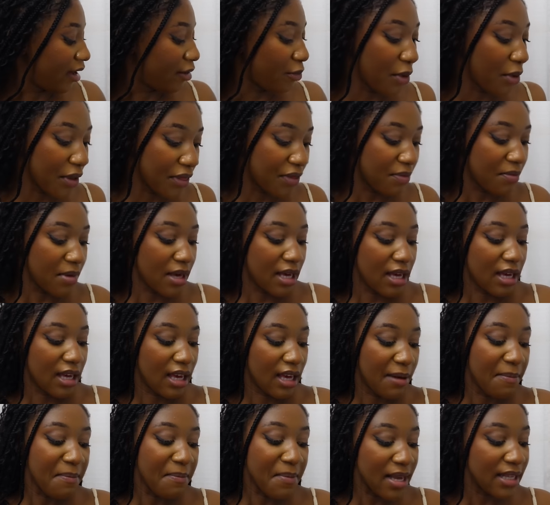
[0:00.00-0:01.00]
with me
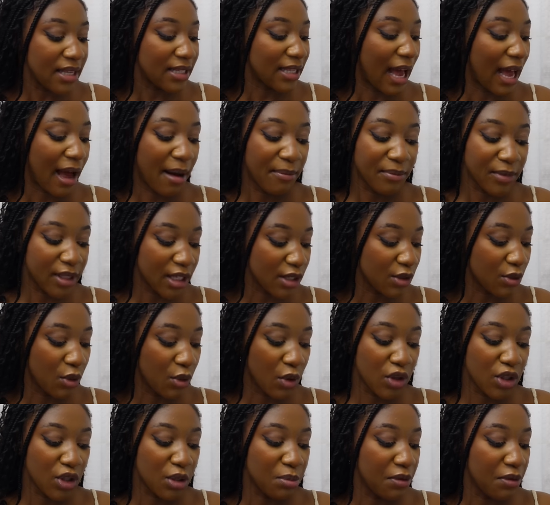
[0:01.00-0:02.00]
it means i'm just
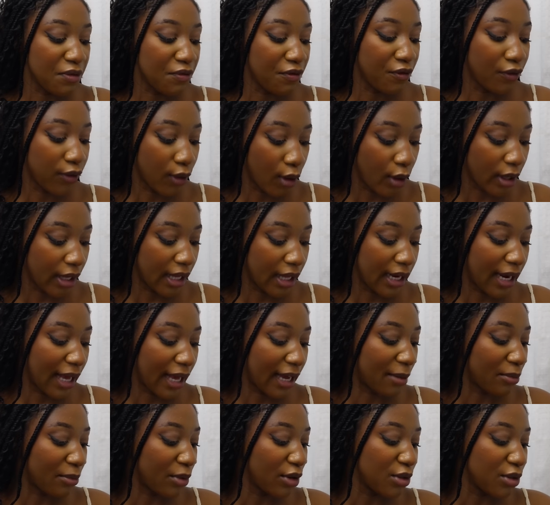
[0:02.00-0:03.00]
going to be vlogging
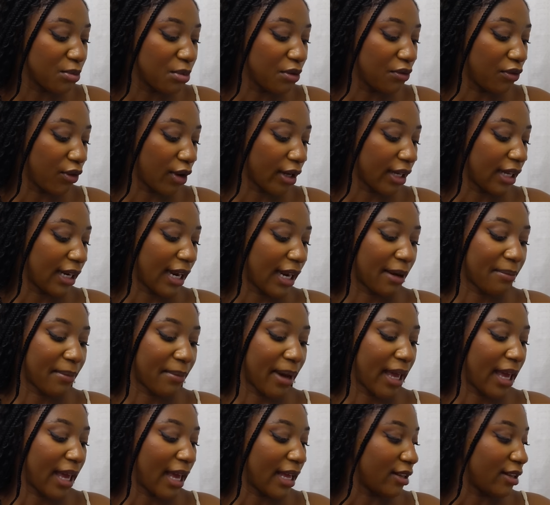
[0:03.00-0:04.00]
like i'm going to be vlogging like
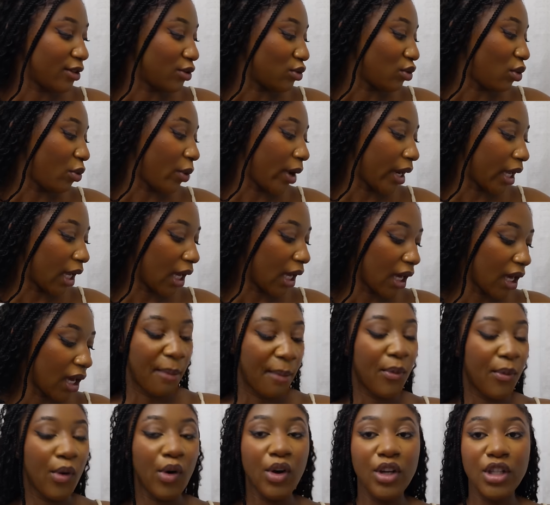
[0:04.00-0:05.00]
my head is not working
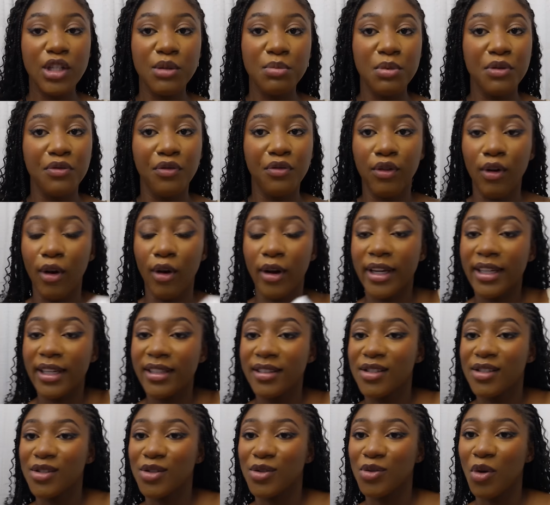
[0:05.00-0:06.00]
i'm going to be
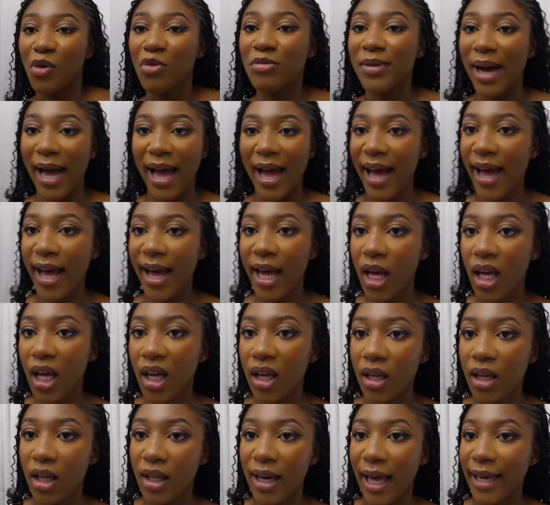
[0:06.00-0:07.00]
vlogging so
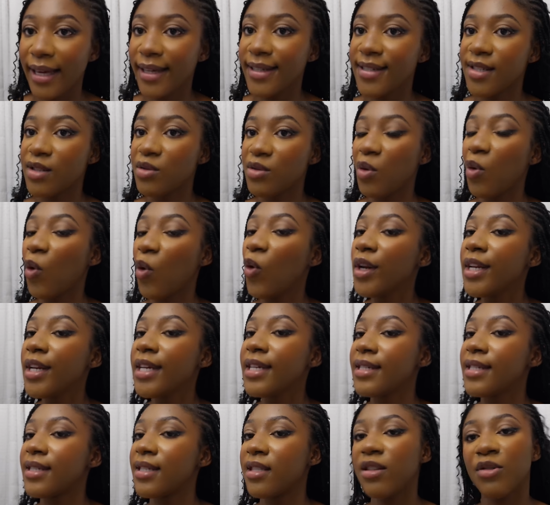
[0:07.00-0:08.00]
bad like it's only
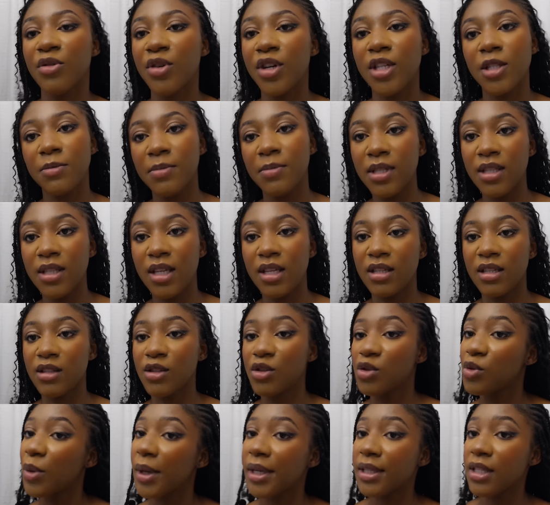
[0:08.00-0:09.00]
serious business in
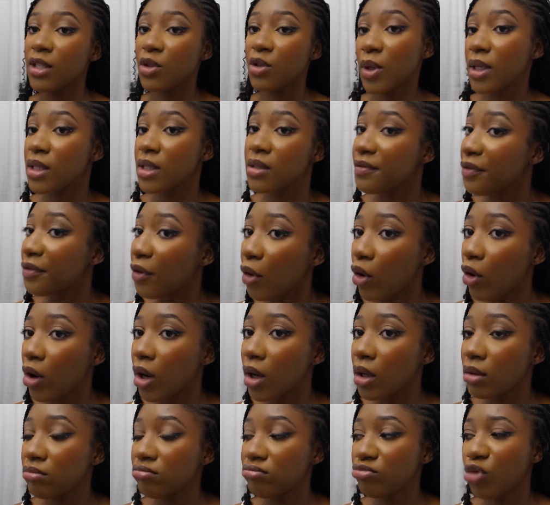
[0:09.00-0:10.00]
2024
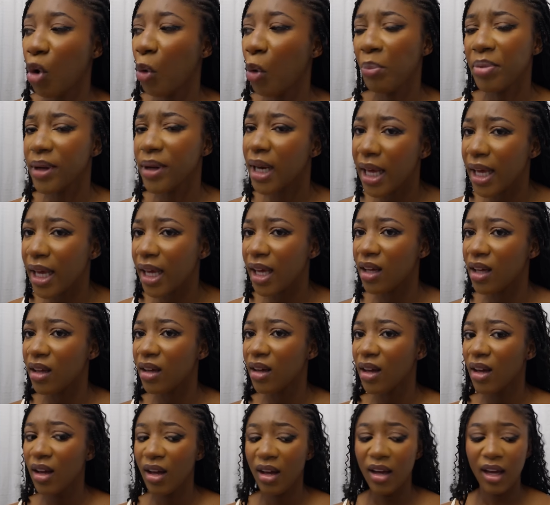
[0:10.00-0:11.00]
don't play
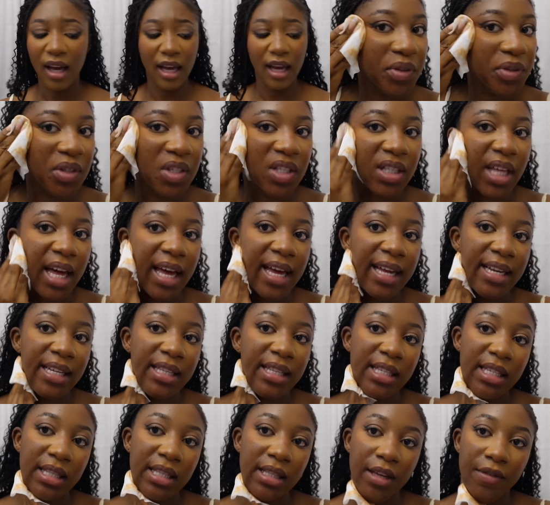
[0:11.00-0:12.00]
and to start
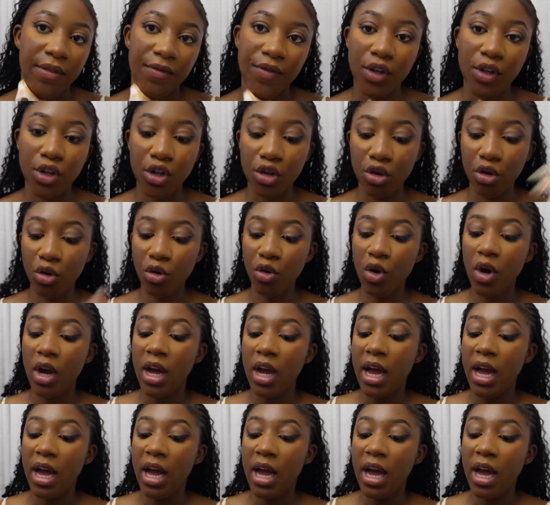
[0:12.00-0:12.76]
editing the video